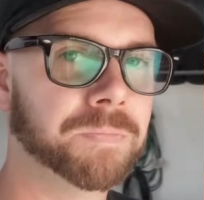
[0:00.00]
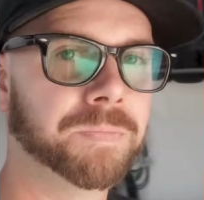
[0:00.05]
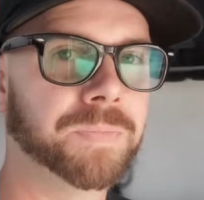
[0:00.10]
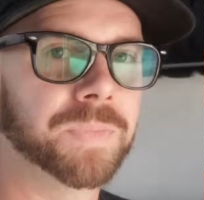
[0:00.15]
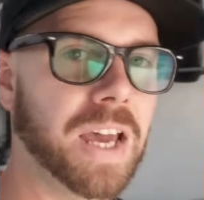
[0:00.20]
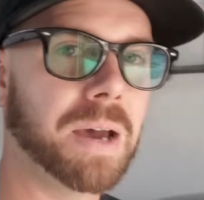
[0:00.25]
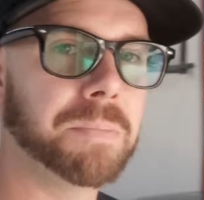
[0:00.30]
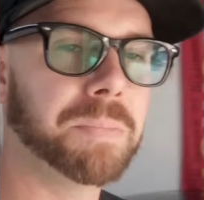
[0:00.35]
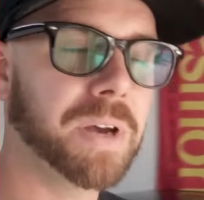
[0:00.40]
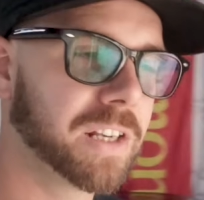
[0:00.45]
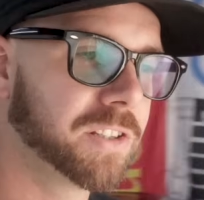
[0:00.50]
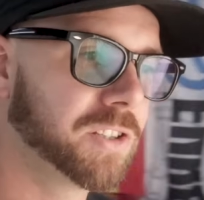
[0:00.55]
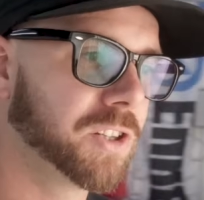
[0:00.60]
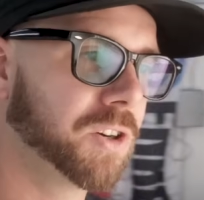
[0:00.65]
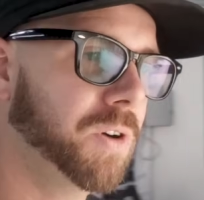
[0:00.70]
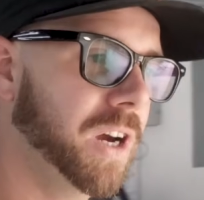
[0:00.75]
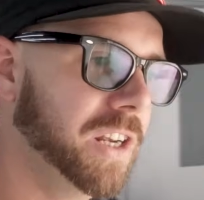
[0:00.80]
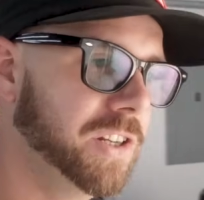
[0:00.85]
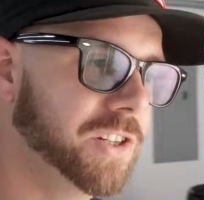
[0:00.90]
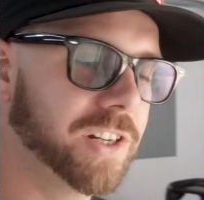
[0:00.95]
That begs the
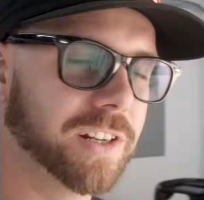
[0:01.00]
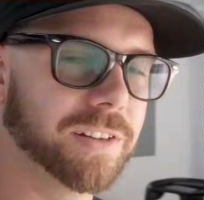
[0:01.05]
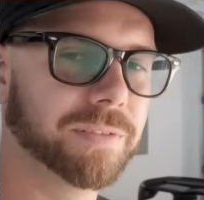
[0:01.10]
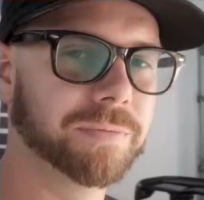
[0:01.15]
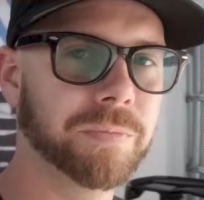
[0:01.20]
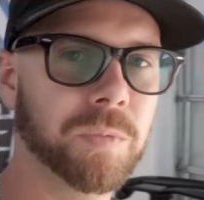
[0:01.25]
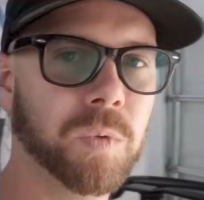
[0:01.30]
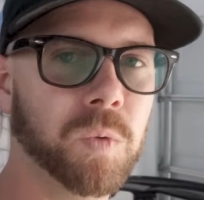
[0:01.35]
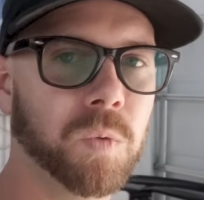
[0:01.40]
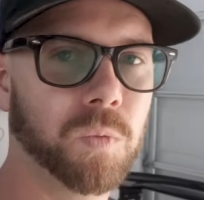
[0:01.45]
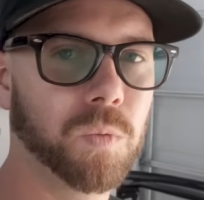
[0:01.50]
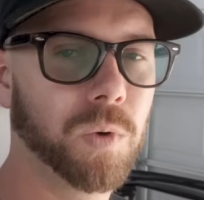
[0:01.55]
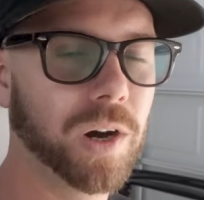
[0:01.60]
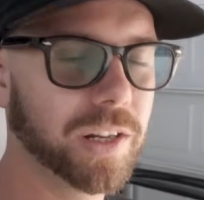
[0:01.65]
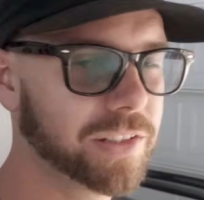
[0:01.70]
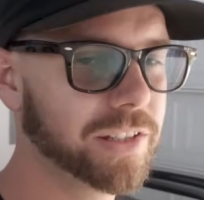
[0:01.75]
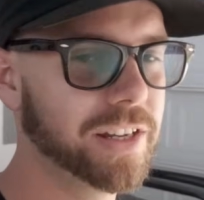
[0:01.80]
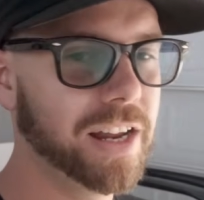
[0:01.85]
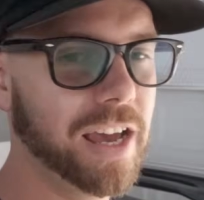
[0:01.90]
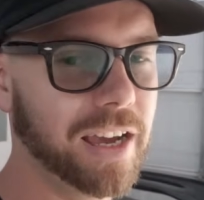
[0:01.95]
question,
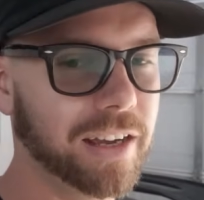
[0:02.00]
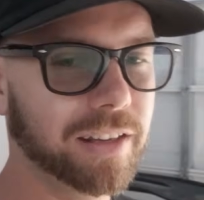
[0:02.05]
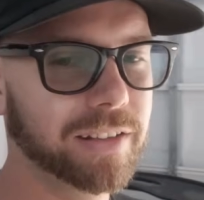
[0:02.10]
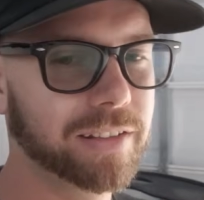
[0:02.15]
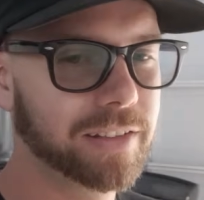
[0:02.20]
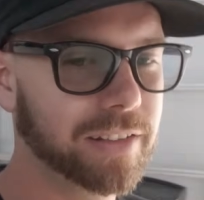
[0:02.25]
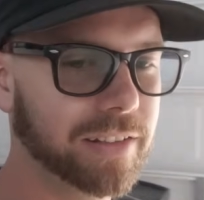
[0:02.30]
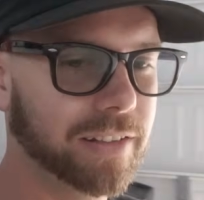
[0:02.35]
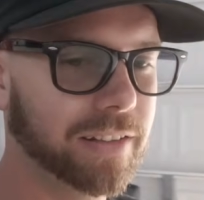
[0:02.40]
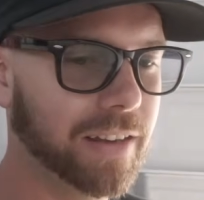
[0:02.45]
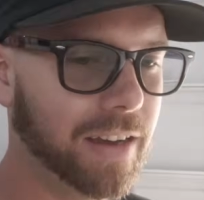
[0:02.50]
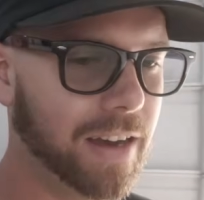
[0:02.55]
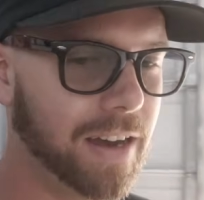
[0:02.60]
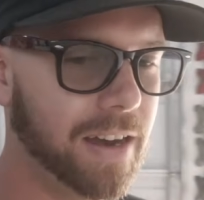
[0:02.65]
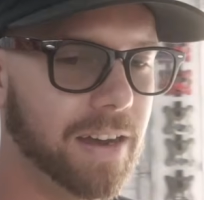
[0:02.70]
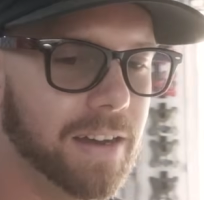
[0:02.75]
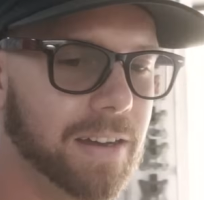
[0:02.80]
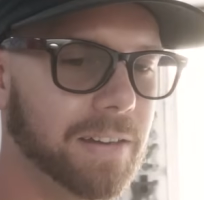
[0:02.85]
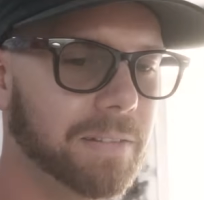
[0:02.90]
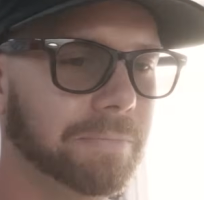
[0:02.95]
what's next?
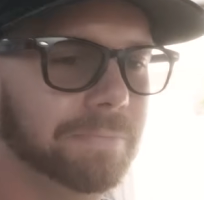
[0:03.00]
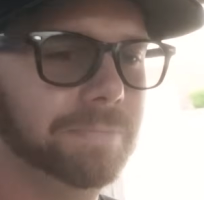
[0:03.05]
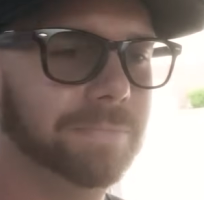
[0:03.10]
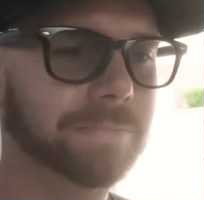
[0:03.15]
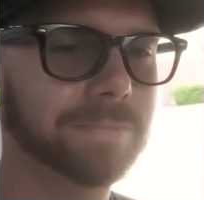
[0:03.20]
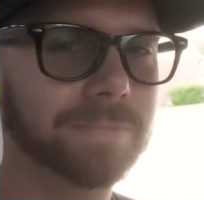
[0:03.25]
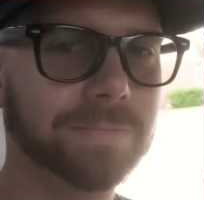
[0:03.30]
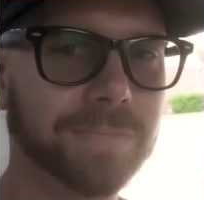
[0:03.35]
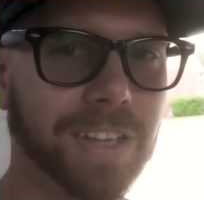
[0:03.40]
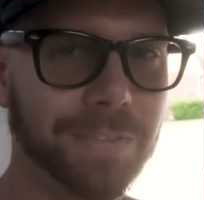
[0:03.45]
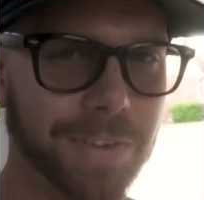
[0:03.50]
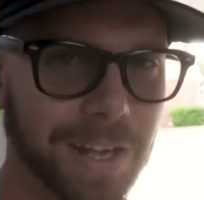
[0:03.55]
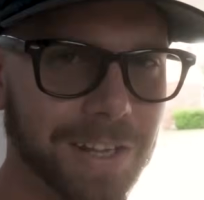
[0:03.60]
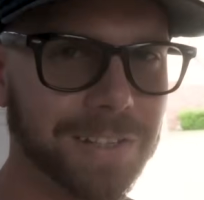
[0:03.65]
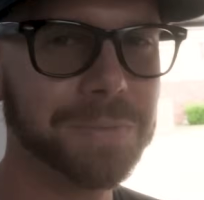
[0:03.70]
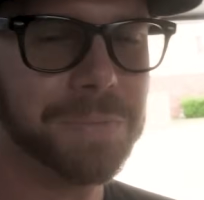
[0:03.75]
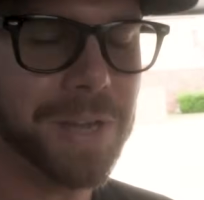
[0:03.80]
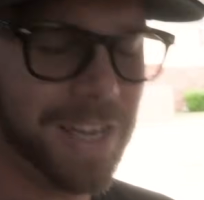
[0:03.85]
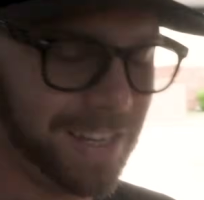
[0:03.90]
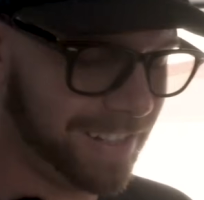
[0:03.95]
I've got
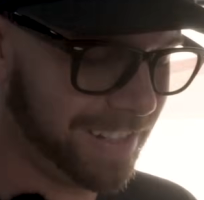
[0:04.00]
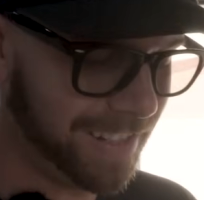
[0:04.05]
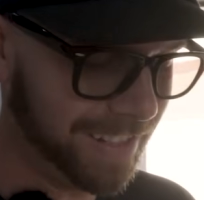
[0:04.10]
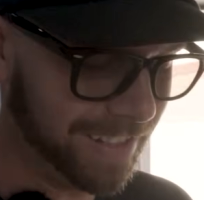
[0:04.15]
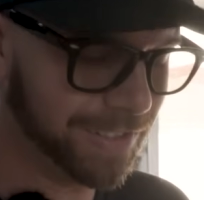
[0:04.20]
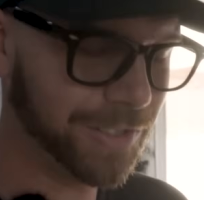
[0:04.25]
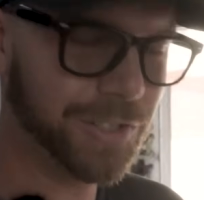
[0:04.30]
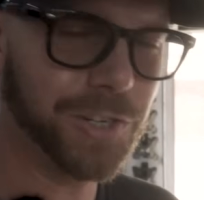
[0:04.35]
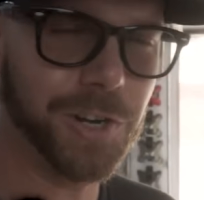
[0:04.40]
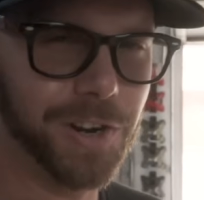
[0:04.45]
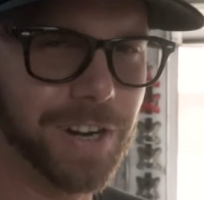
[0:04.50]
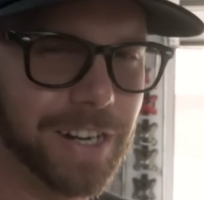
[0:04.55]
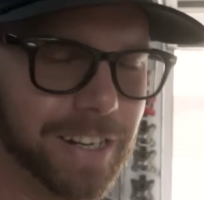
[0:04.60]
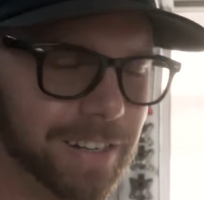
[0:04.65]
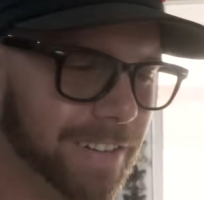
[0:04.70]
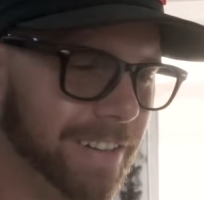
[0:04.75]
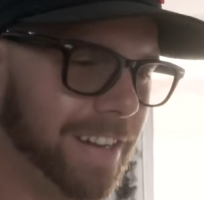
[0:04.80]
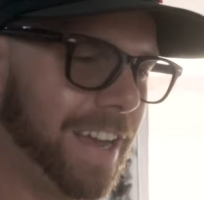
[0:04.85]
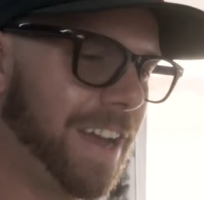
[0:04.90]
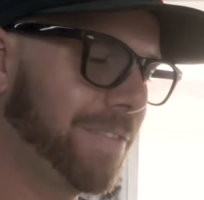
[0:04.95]
some ideas
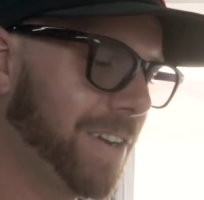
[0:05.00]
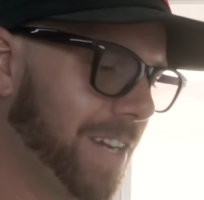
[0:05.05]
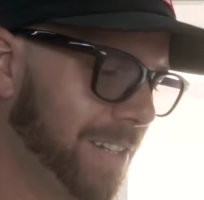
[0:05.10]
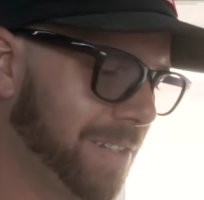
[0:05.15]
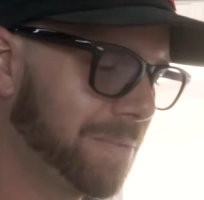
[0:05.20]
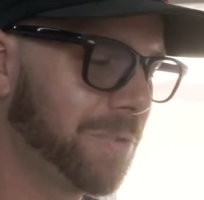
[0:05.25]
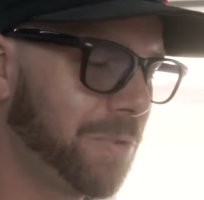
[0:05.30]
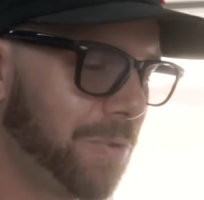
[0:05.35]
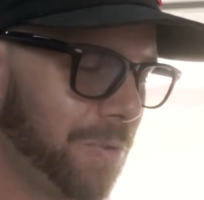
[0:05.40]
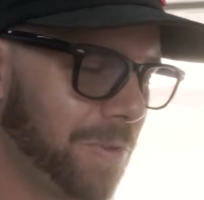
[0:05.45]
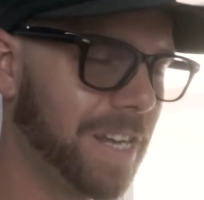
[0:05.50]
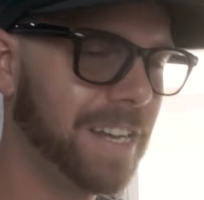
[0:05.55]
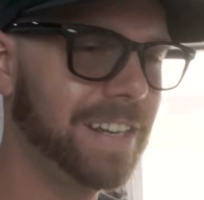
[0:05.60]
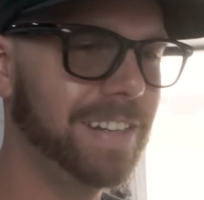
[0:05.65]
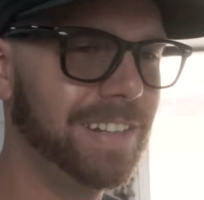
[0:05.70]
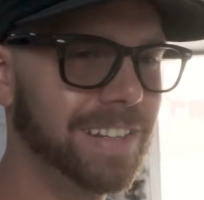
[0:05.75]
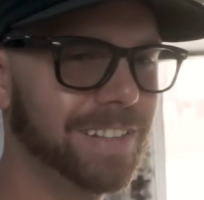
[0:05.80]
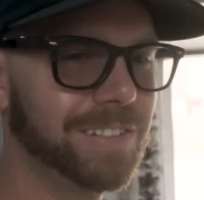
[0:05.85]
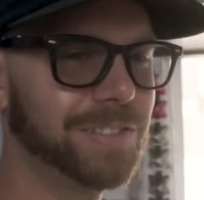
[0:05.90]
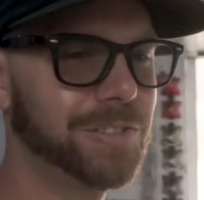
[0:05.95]
churning. I've got some cool
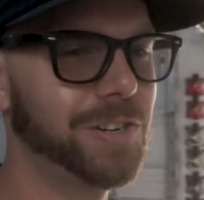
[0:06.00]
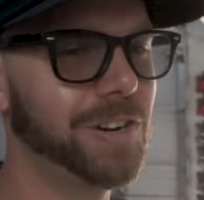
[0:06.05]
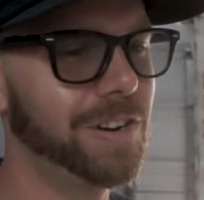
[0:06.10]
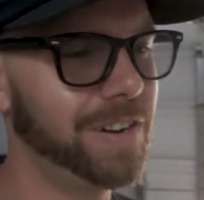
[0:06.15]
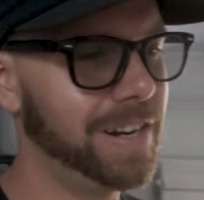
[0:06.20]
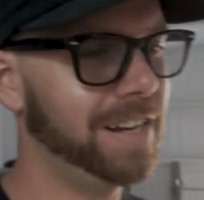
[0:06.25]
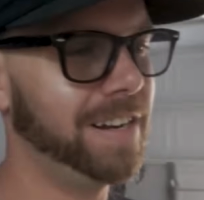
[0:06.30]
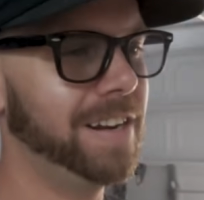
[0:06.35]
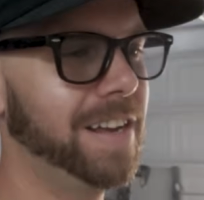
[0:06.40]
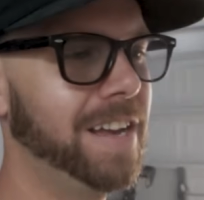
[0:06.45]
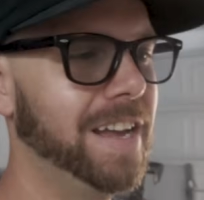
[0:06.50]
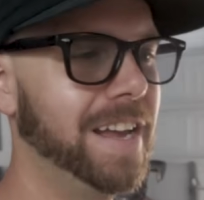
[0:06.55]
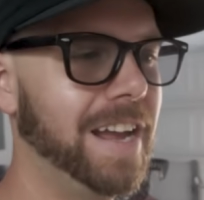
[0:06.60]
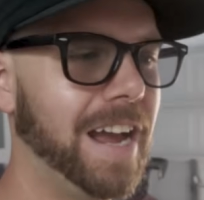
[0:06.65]
ideas churning.